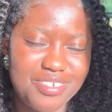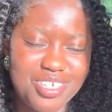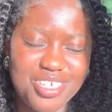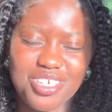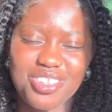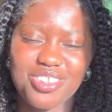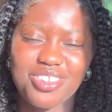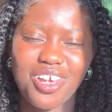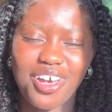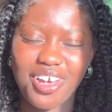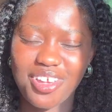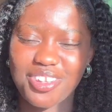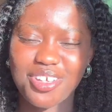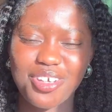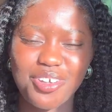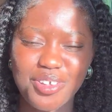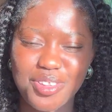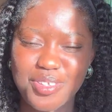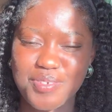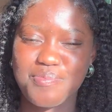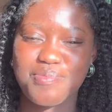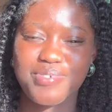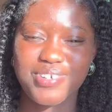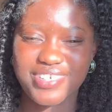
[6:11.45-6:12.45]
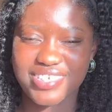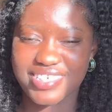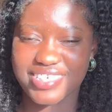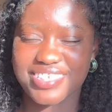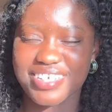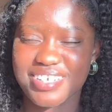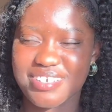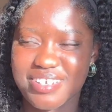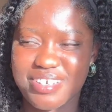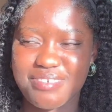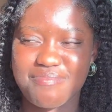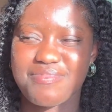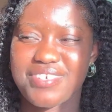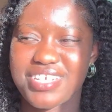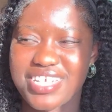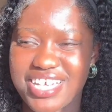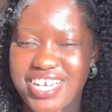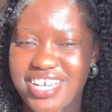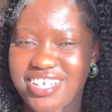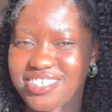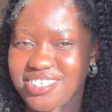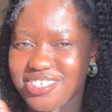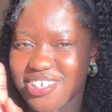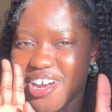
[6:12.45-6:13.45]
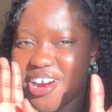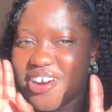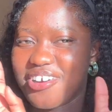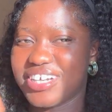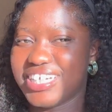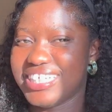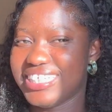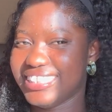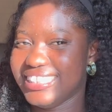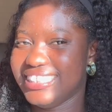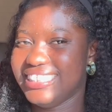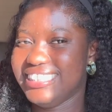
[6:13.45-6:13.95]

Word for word: You're not the only person that's coming here, sorry.